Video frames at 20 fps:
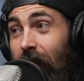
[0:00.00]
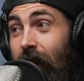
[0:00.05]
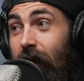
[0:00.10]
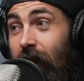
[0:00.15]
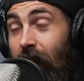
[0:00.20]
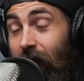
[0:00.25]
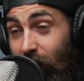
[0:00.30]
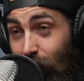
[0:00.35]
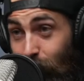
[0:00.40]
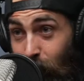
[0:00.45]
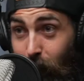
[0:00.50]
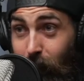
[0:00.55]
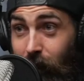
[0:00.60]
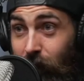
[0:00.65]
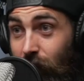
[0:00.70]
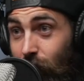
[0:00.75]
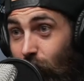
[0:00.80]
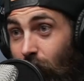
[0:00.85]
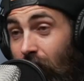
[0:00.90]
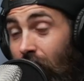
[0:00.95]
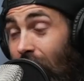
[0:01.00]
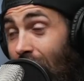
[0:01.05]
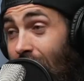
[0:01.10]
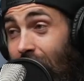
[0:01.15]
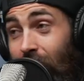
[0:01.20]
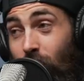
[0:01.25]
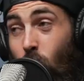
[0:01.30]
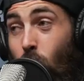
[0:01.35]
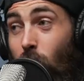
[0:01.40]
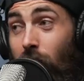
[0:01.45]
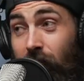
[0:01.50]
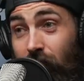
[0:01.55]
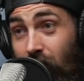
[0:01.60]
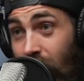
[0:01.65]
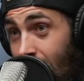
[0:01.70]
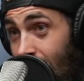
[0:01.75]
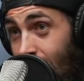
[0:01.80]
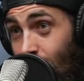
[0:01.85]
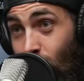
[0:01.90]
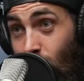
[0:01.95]
the exposure's right, and I often
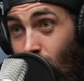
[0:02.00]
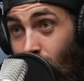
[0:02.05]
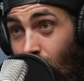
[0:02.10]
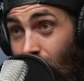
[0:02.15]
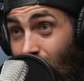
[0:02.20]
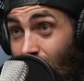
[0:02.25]
get it wrong,